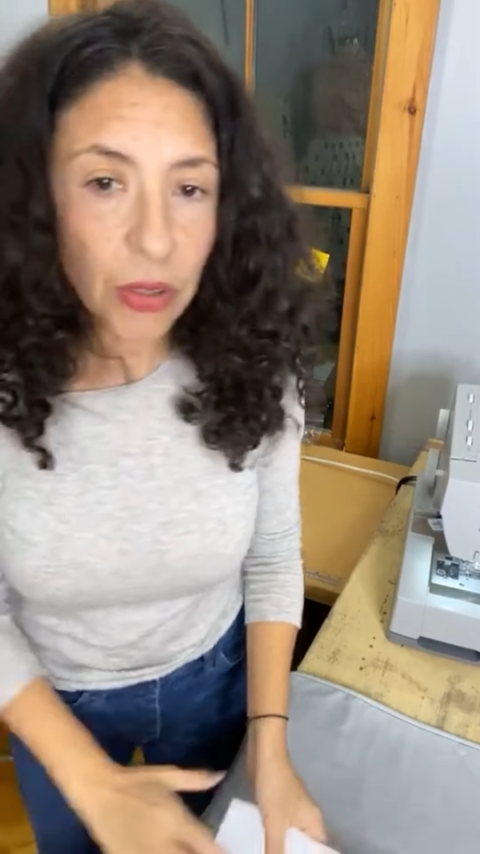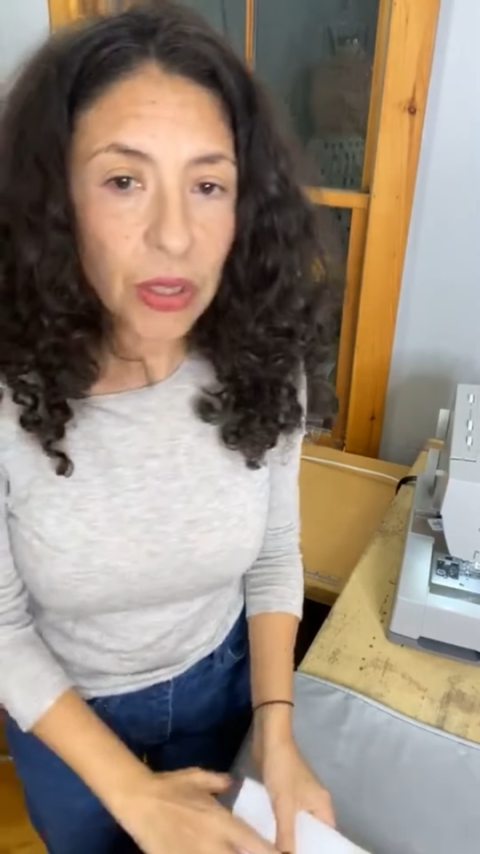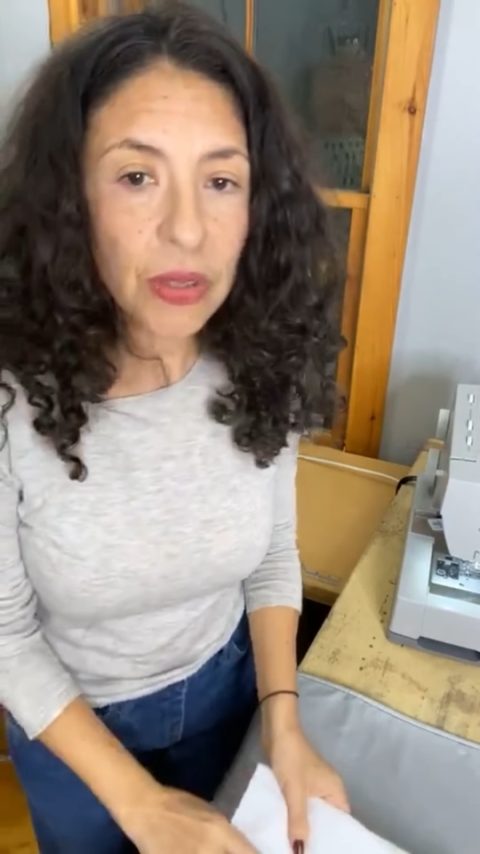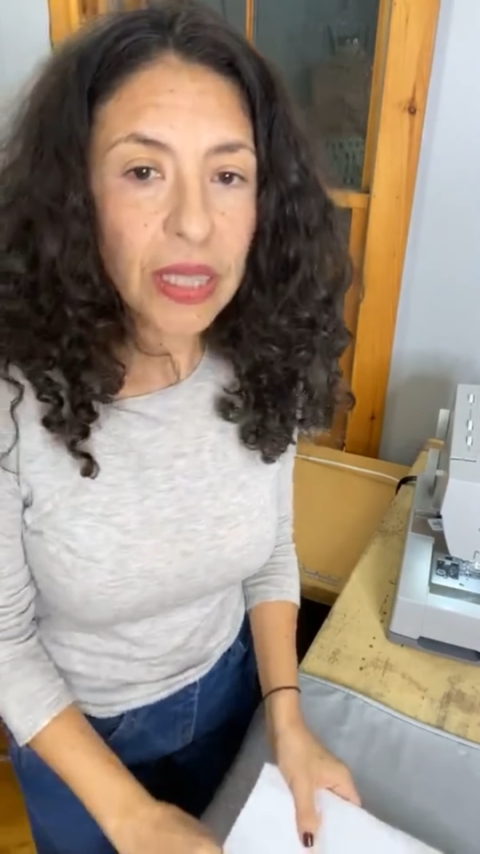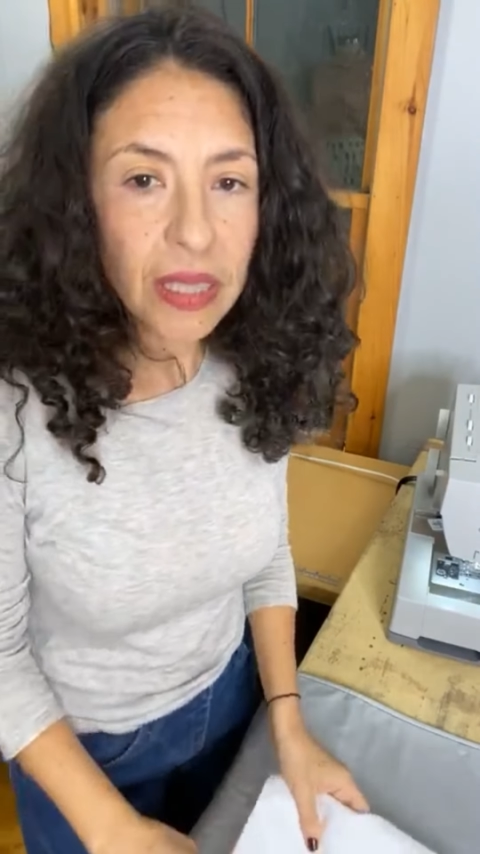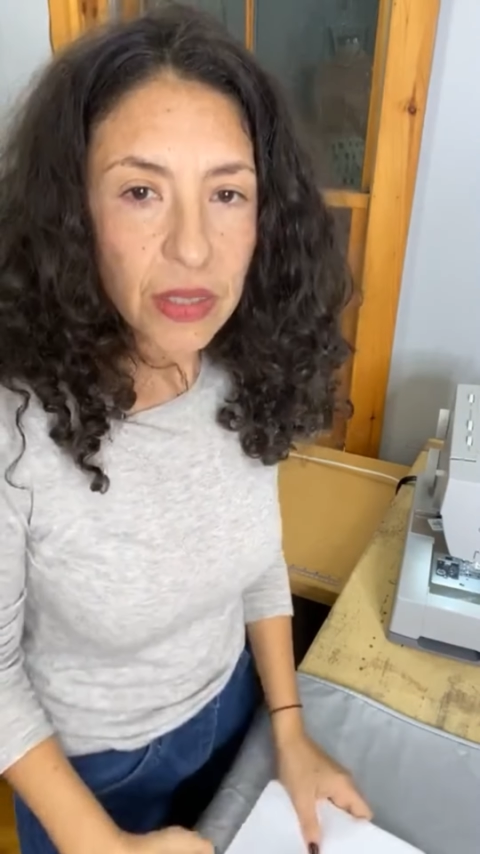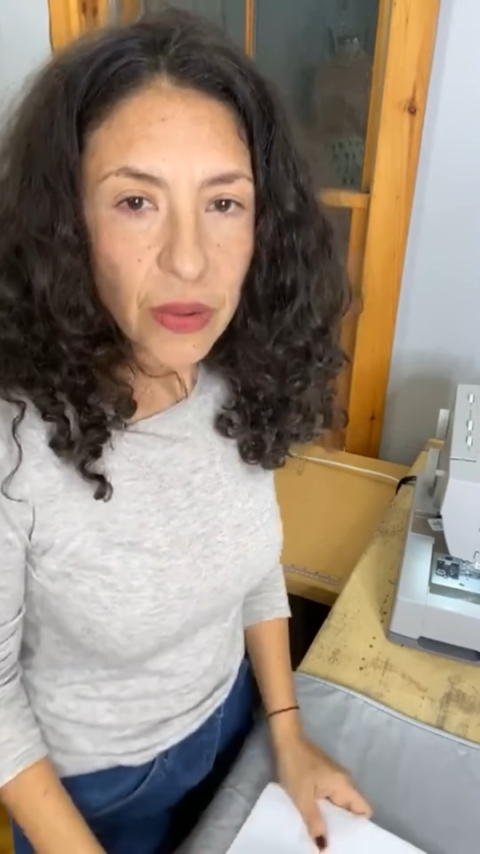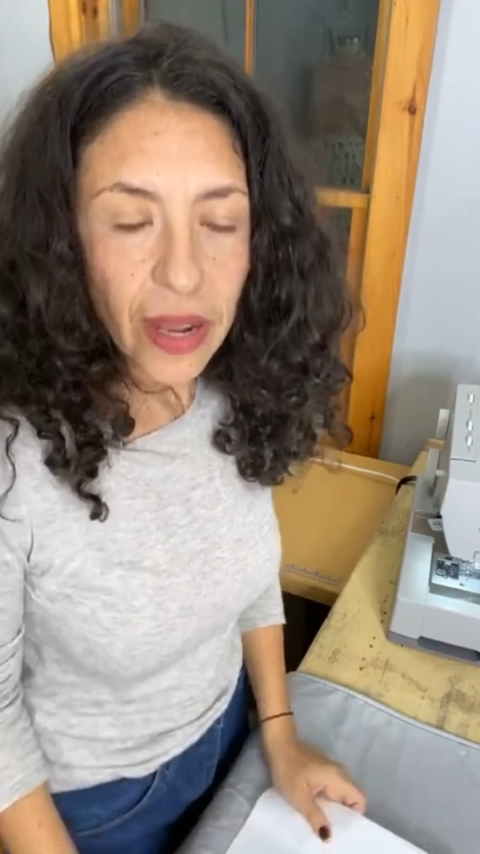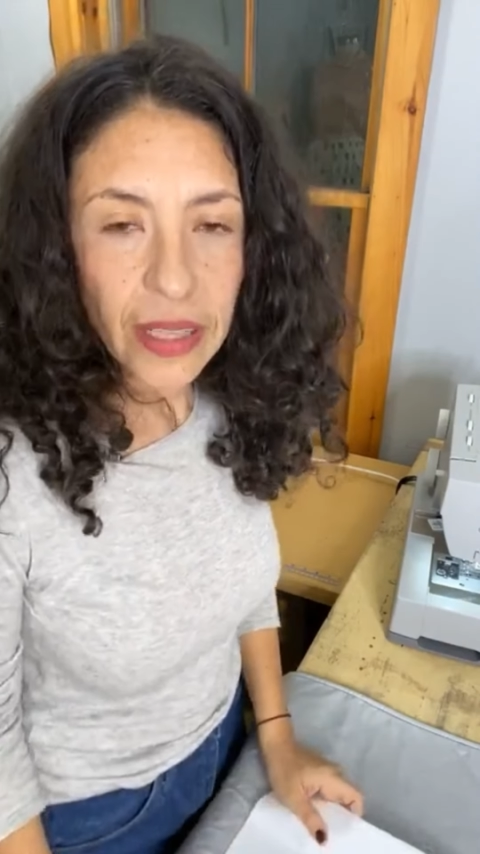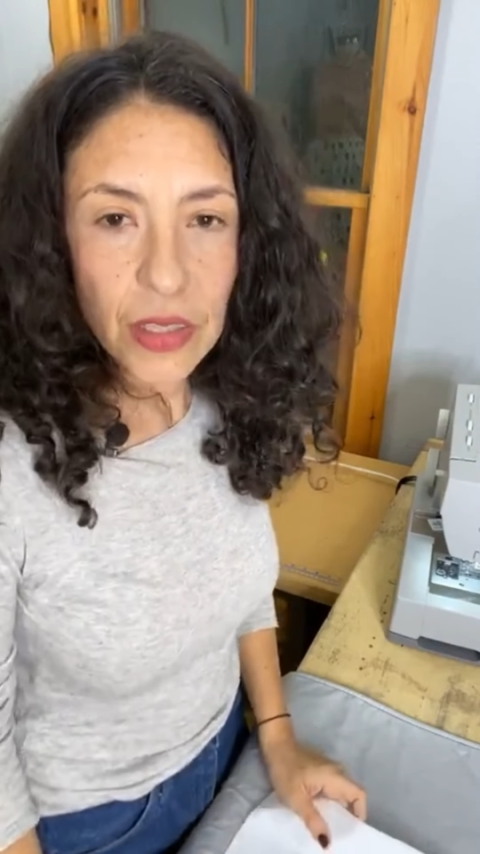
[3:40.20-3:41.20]
do you need,
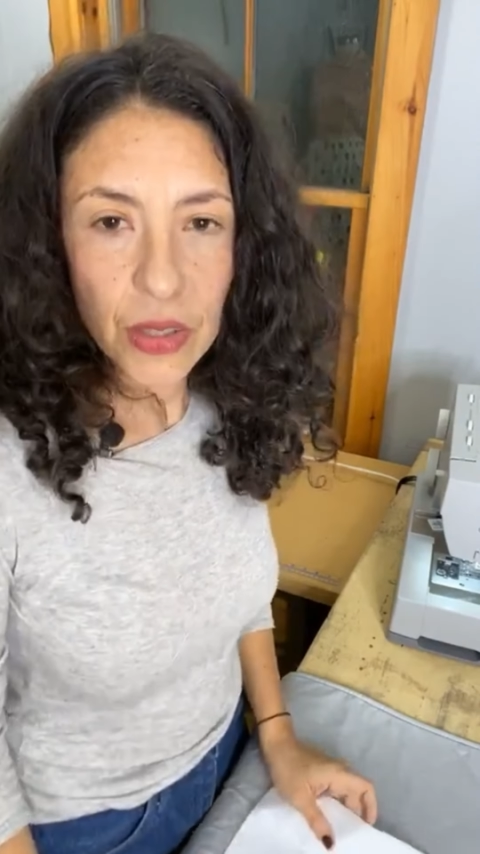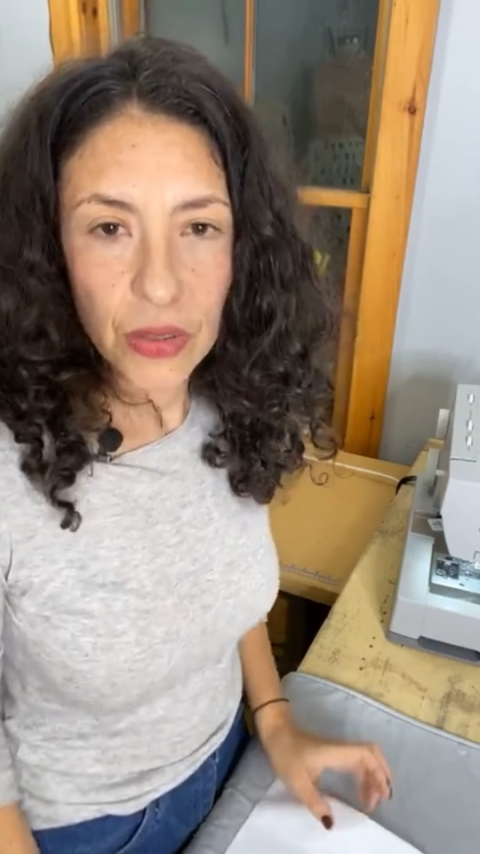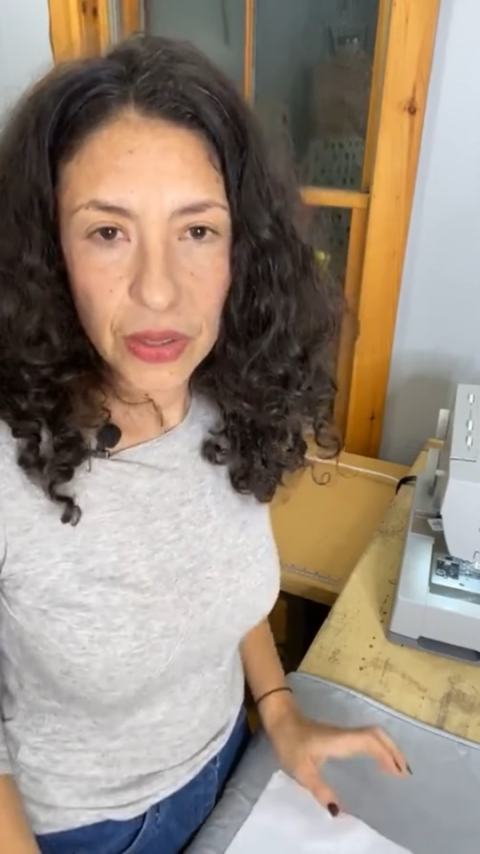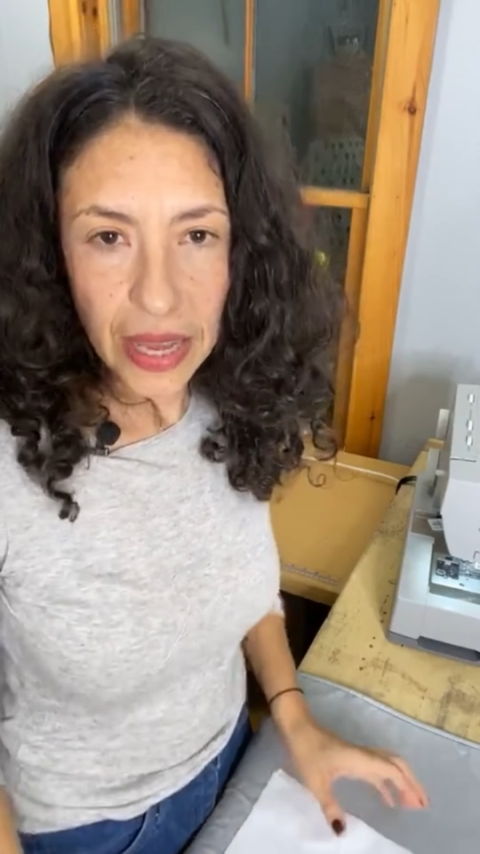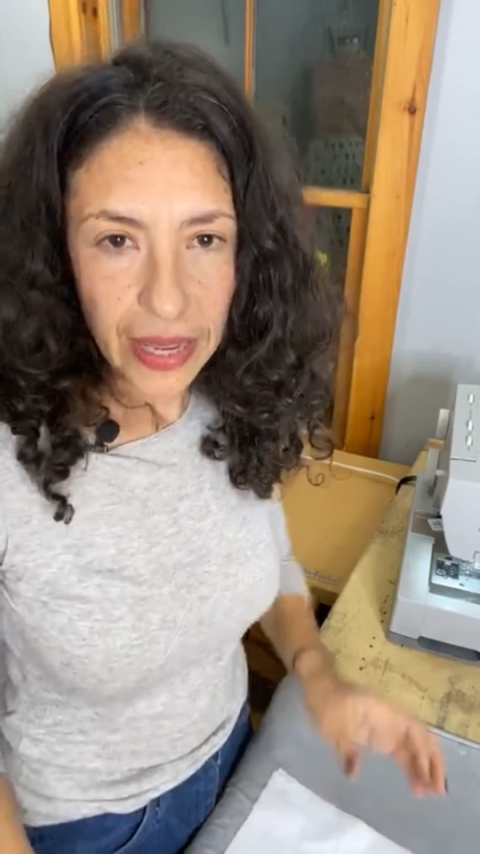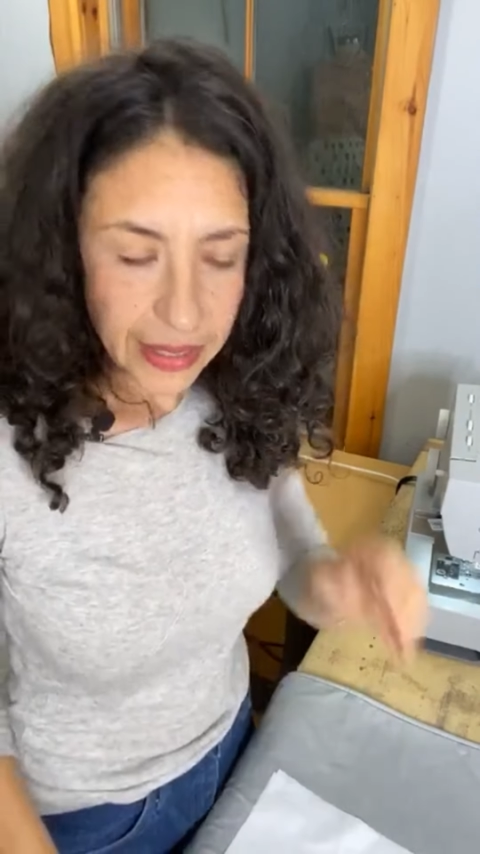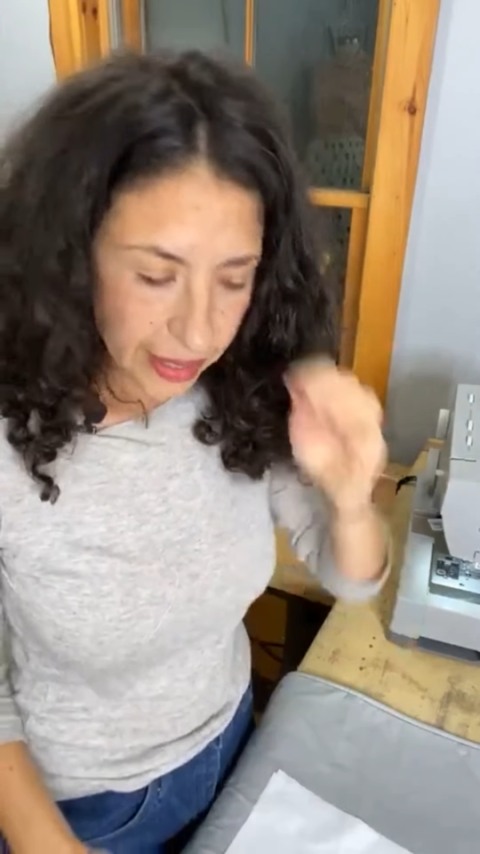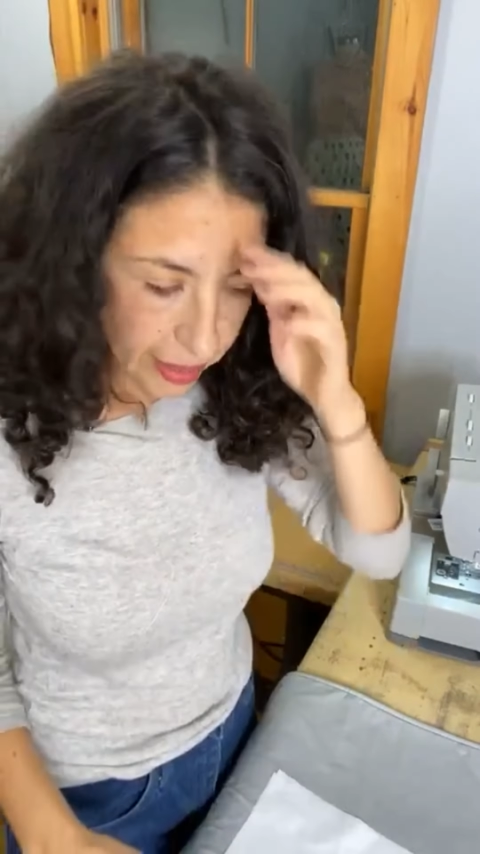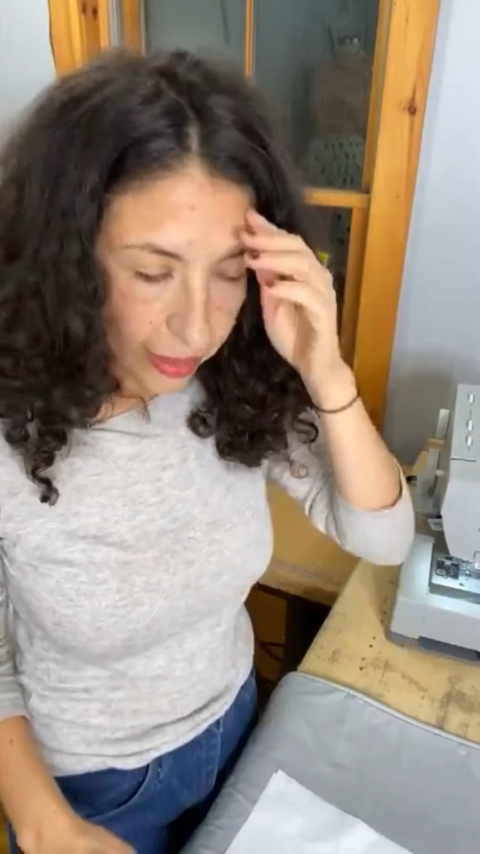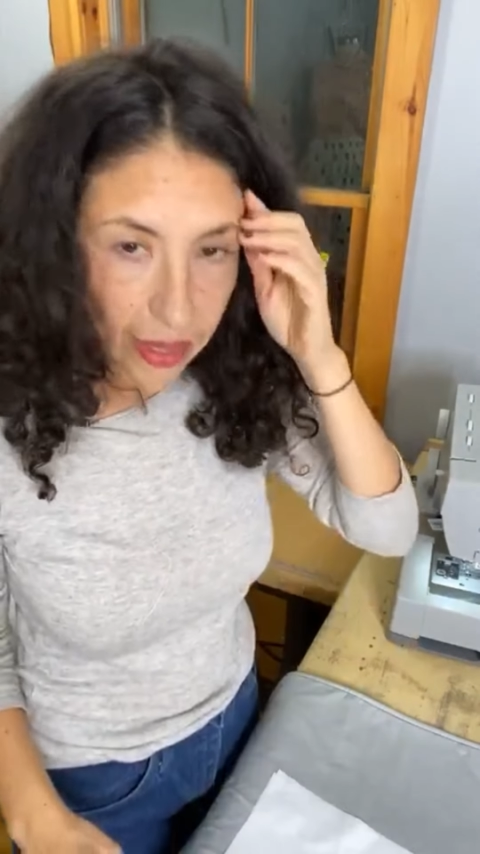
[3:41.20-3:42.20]
right, to do that?